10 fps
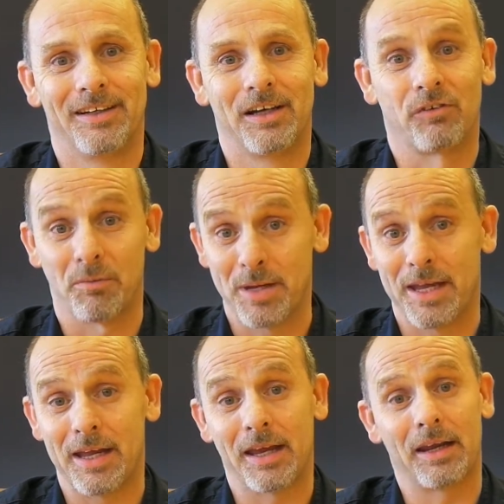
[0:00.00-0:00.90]
For
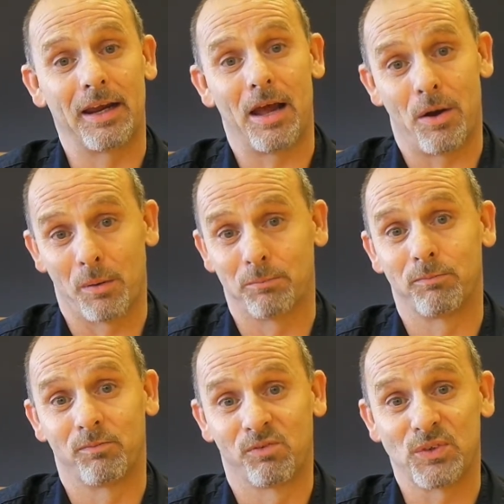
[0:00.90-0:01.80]
me, and I hope
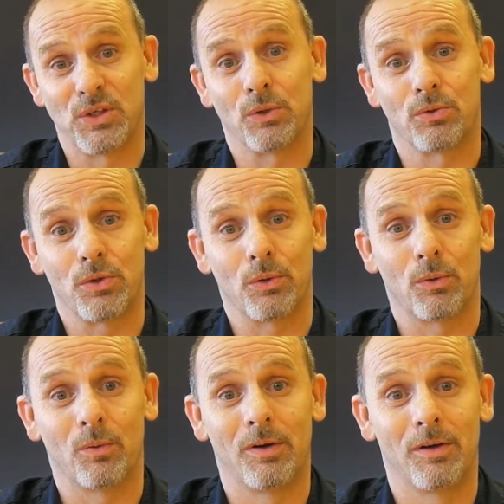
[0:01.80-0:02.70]
for you too.